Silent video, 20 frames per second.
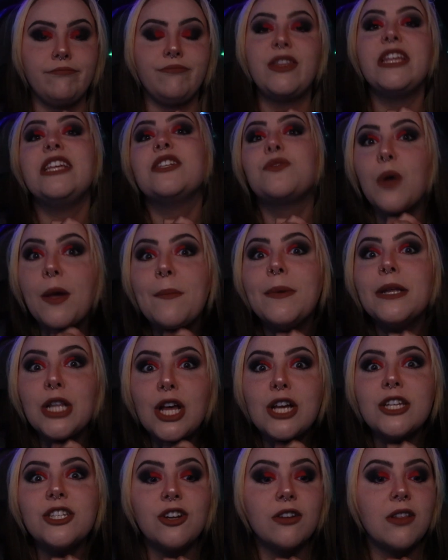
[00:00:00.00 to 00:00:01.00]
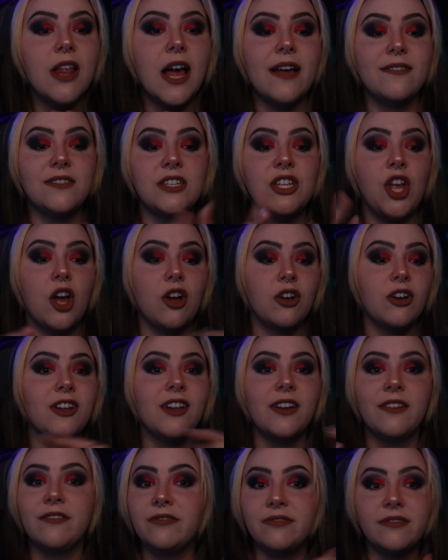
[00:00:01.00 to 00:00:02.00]
These women lost their lives, and y'all could
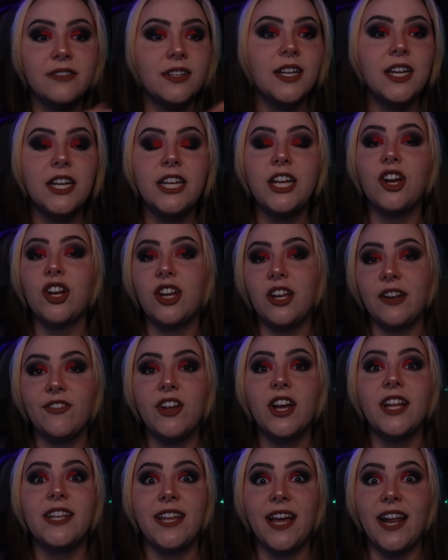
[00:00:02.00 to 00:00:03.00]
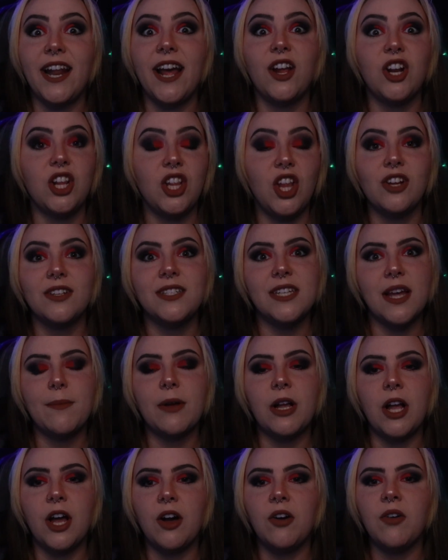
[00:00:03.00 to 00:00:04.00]
have cut that out a long time
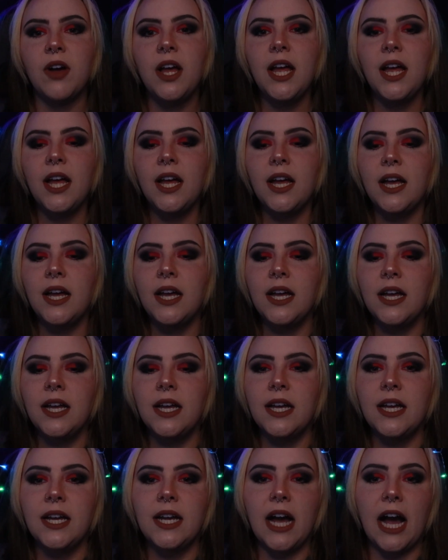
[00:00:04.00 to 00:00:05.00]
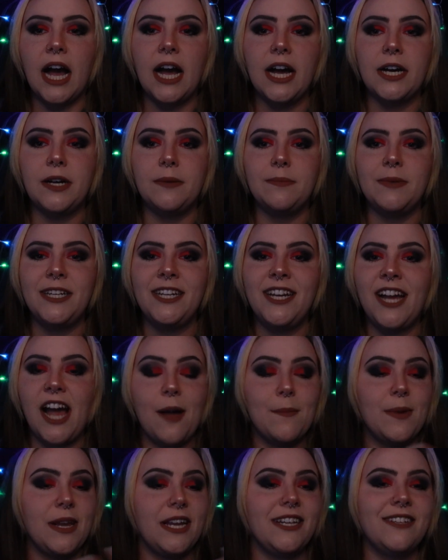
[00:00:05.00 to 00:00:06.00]
ago.
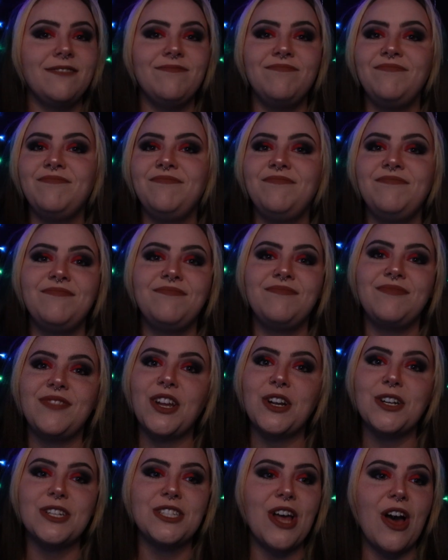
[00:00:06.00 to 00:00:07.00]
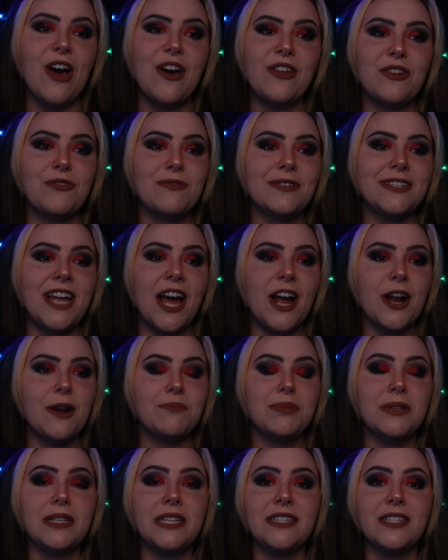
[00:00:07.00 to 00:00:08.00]
I mean, there's other
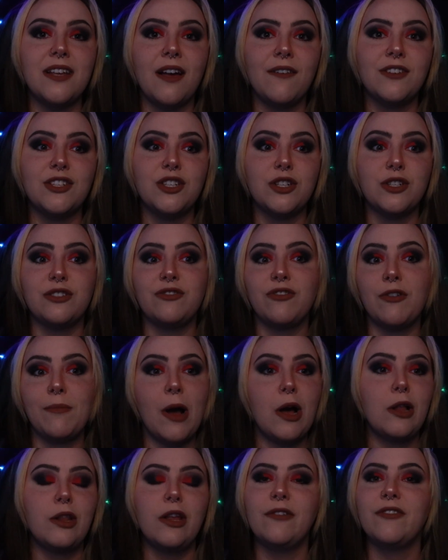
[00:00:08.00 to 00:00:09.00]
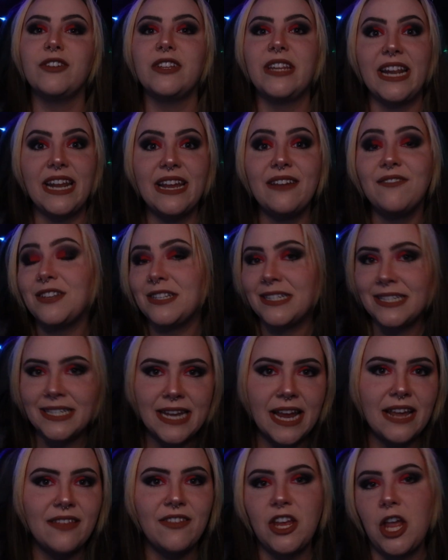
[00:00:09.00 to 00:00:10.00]
retired police officers from all over that even
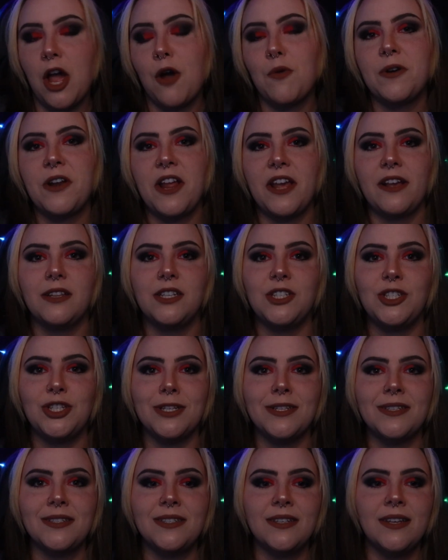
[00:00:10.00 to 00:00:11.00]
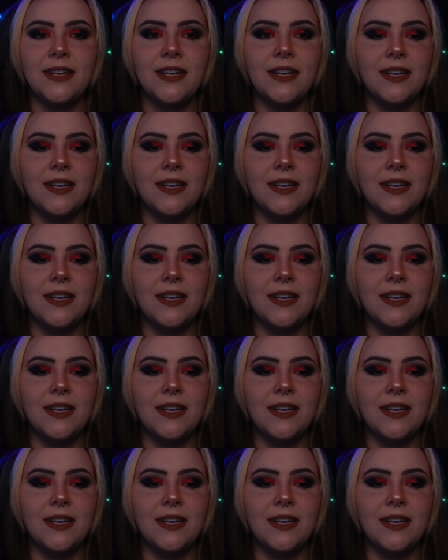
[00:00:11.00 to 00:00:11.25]
say that y'all were negligent.